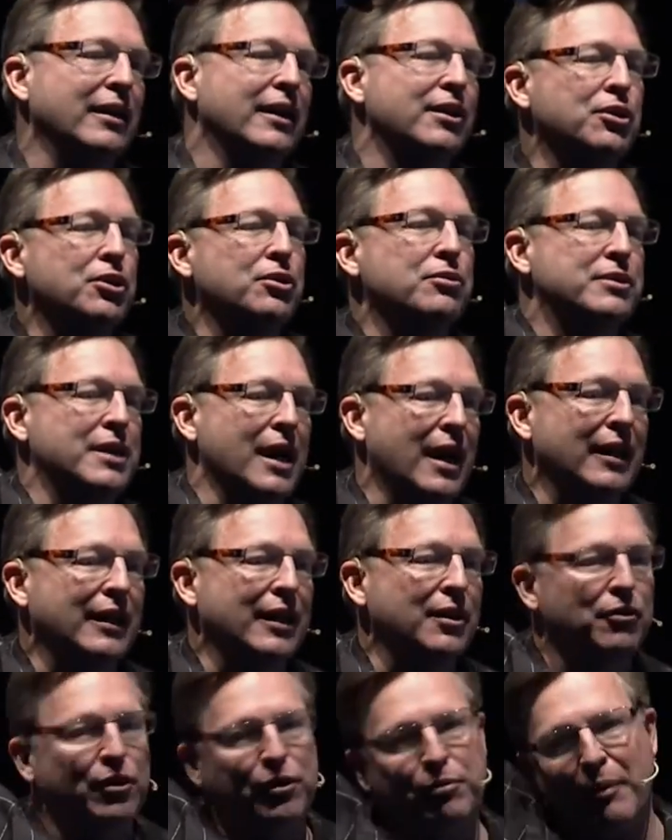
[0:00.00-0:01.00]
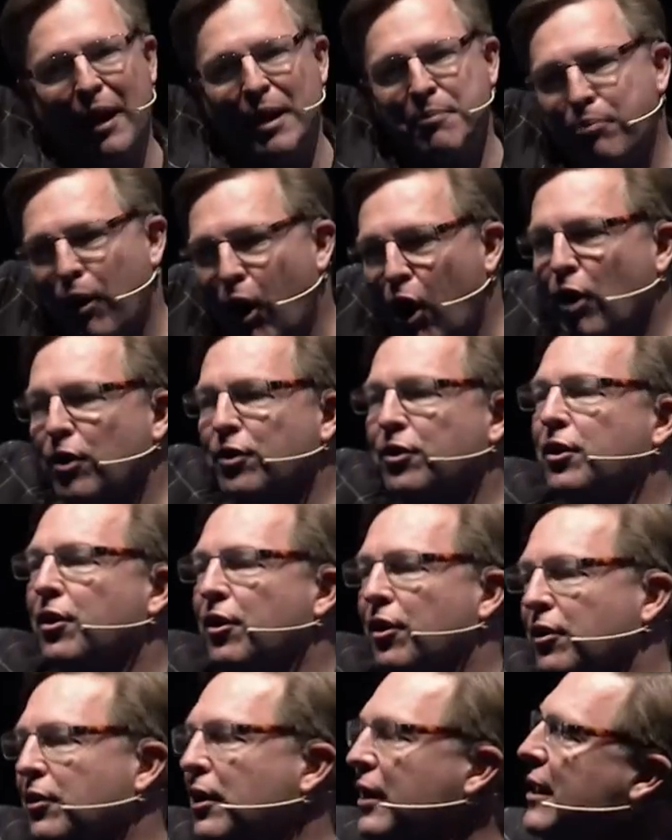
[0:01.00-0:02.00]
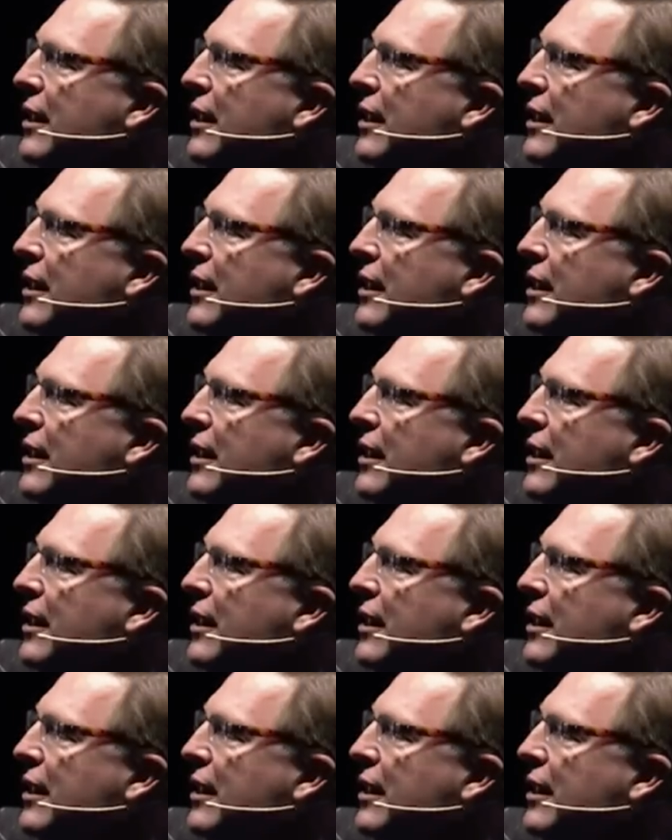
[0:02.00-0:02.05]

in New Delhi with my partner,